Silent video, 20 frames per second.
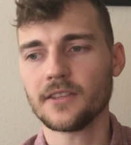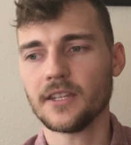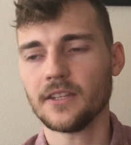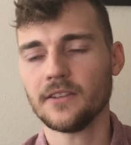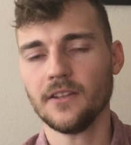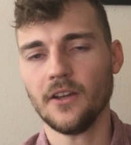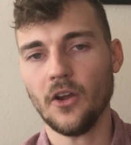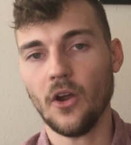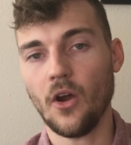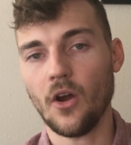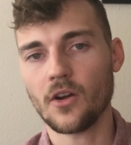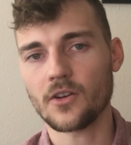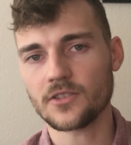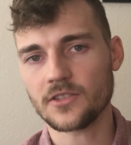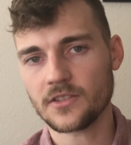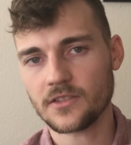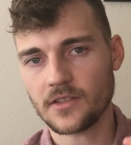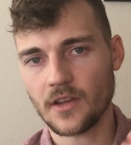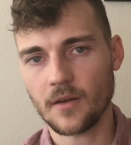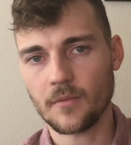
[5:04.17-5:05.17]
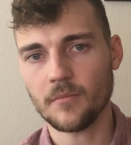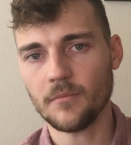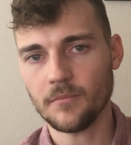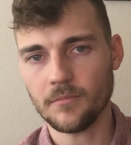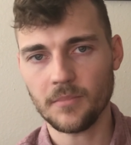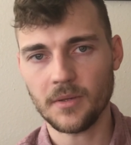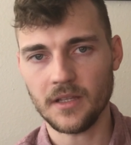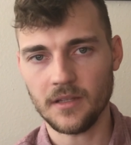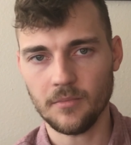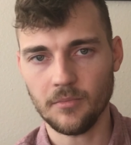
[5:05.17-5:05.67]
that there are some
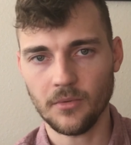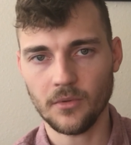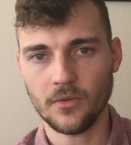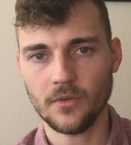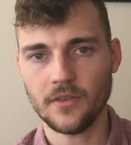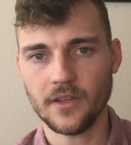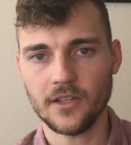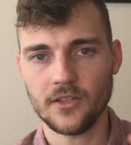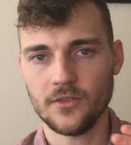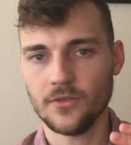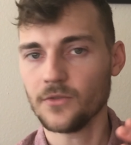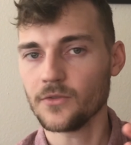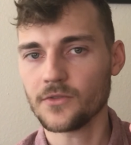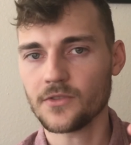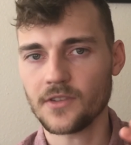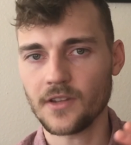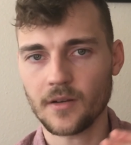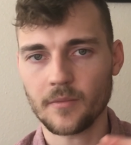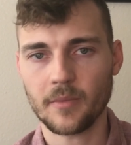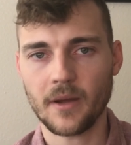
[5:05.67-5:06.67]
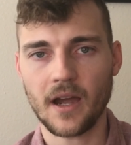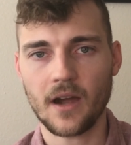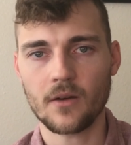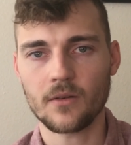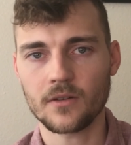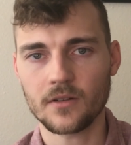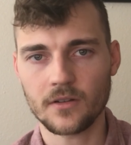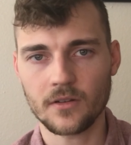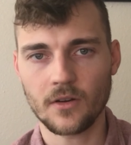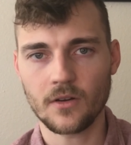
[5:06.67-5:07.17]
people that use their
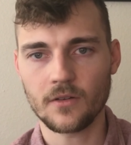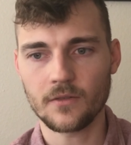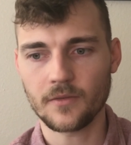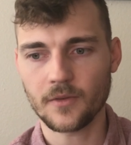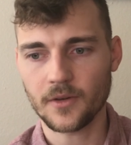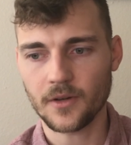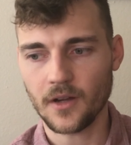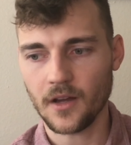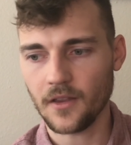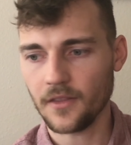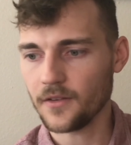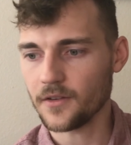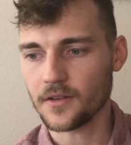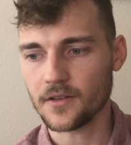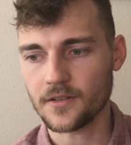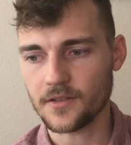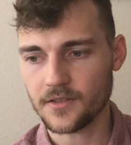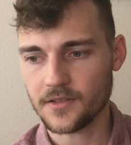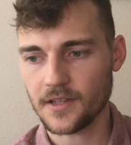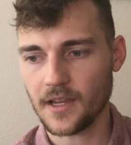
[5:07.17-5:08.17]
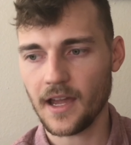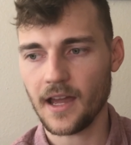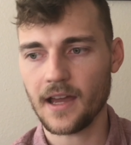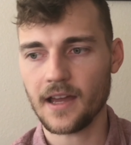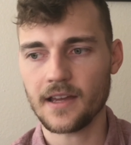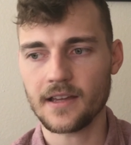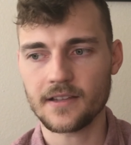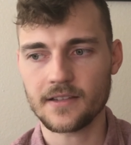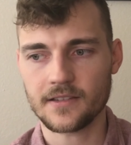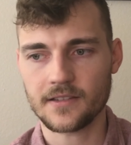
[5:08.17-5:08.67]
power over others
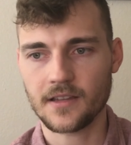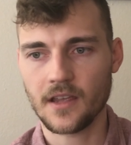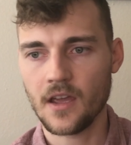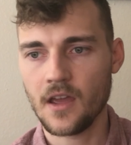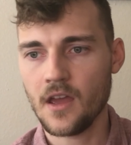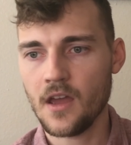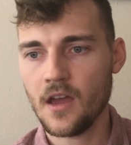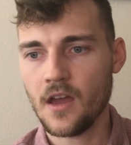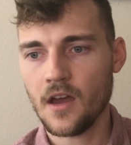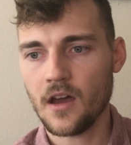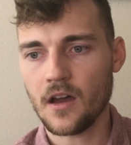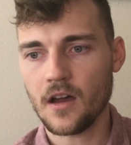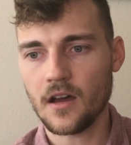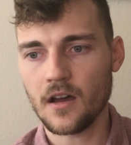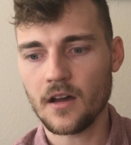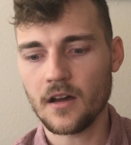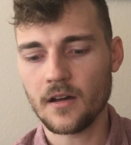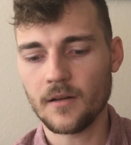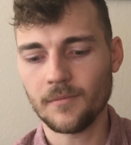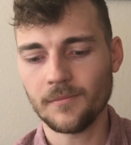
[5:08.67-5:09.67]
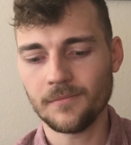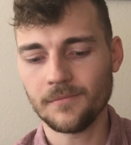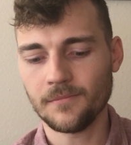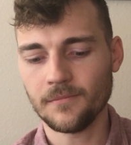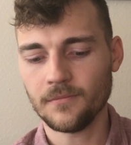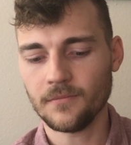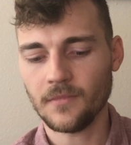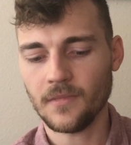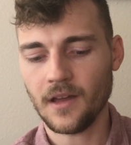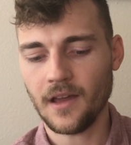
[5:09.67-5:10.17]
as
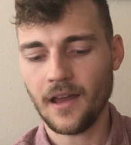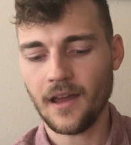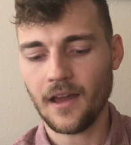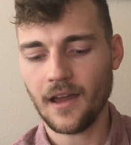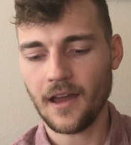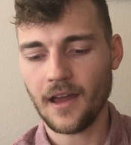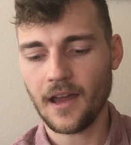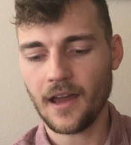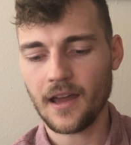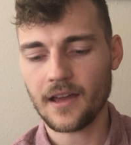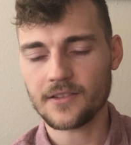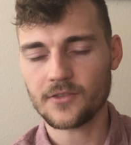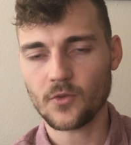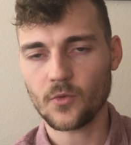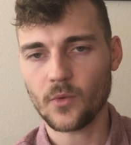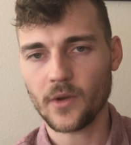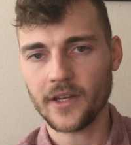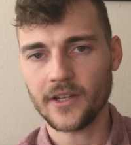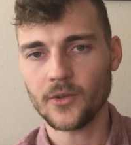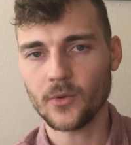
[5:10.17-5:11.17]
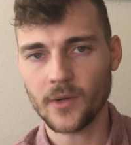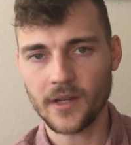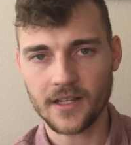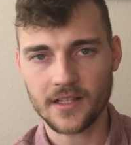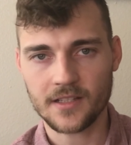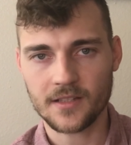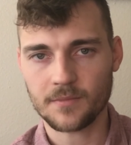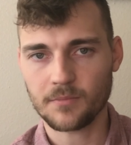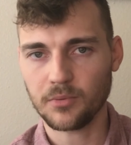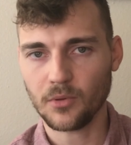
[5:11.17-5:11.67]
a way to
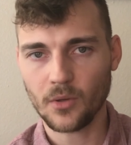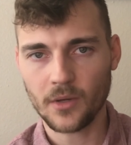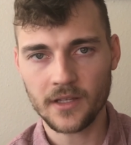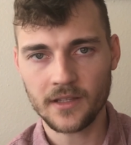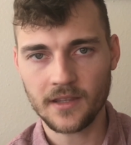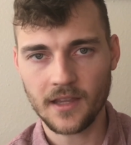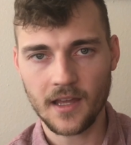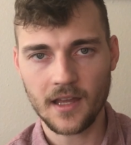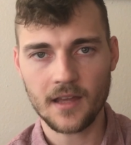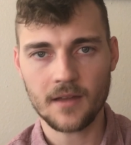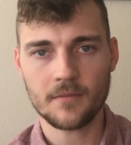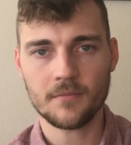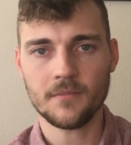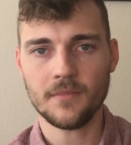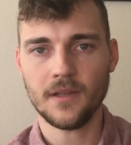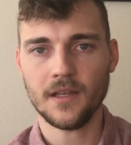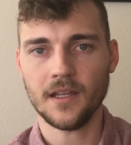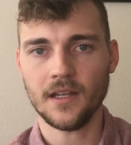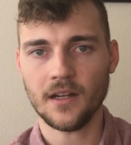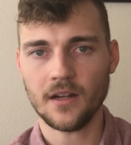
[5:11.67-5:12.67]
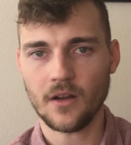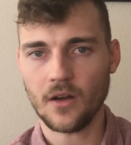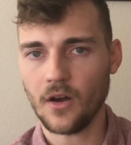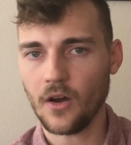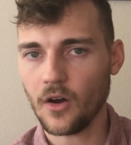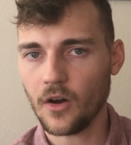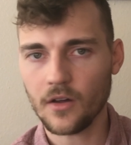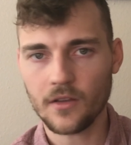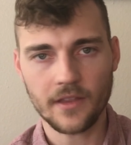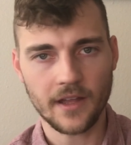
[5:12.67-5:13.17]
exploit them and
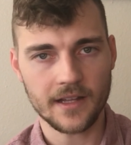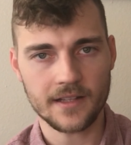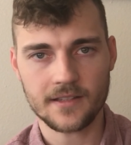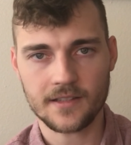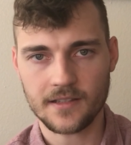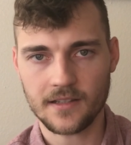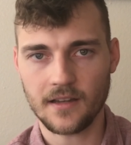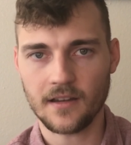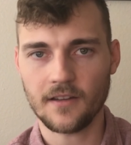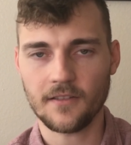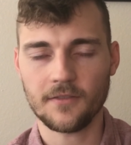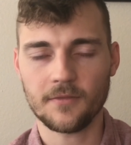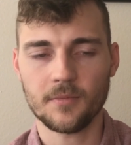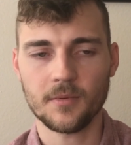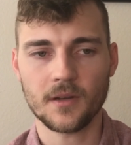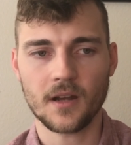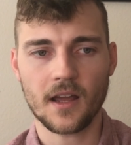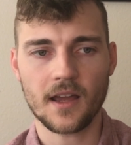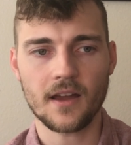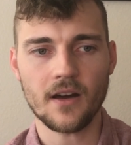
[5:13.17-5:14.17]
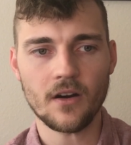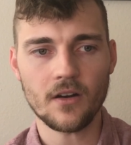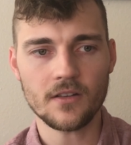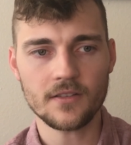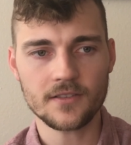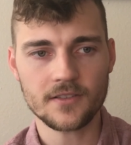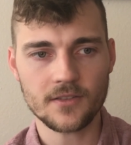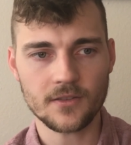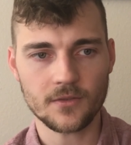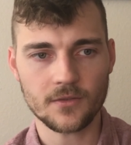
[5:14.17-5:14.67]
all that stuff. But I
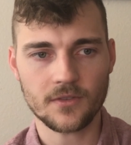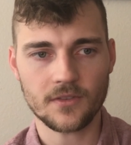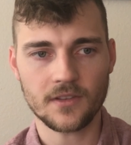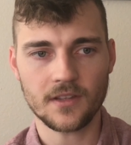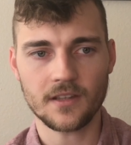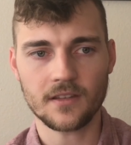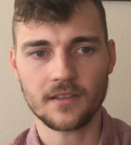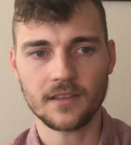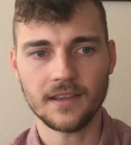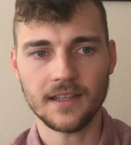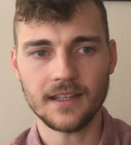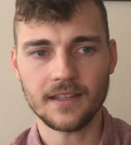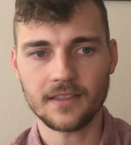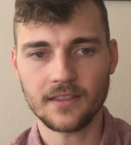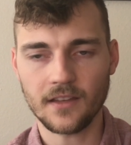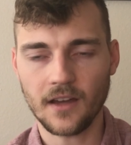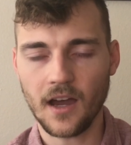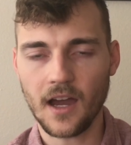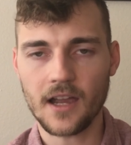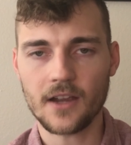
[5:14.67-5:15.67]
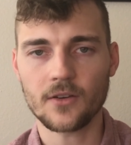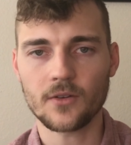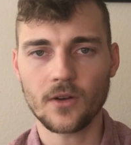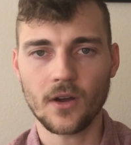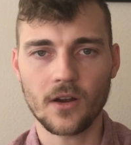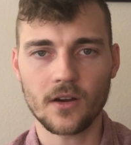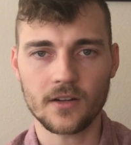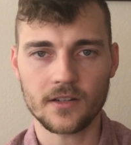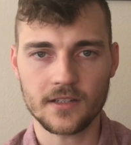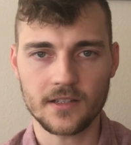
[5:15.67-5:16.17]
also think that the
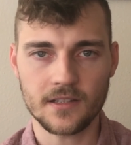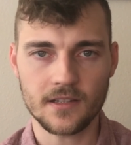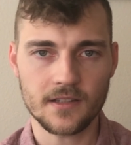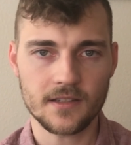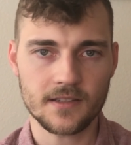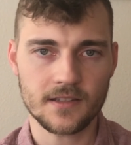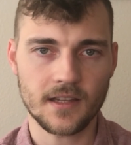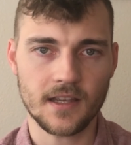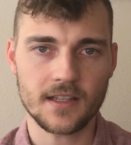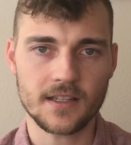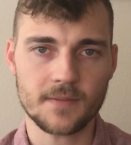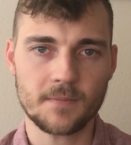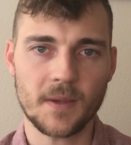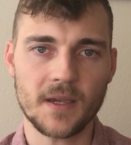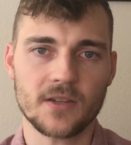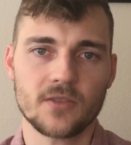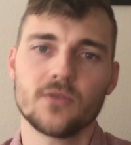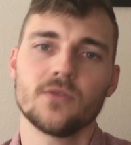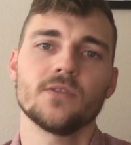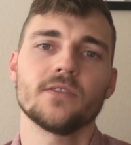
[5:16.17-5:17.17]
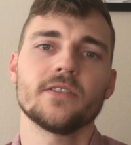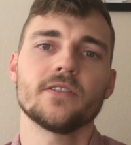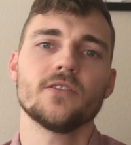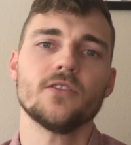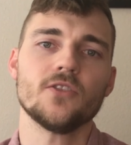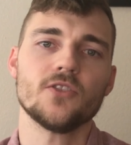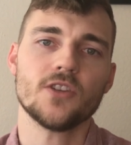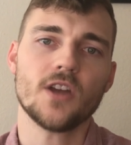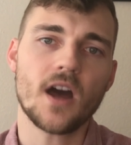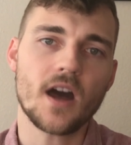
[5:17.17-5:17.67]
hierarchies, especially
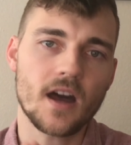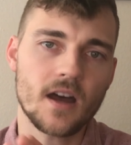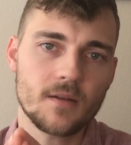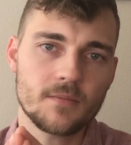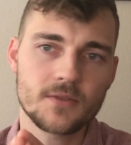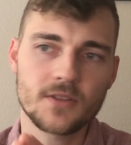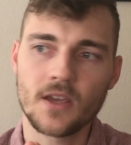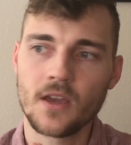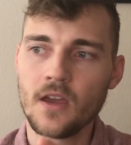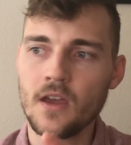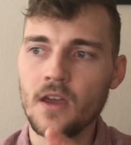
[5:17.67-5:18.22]
in jobs,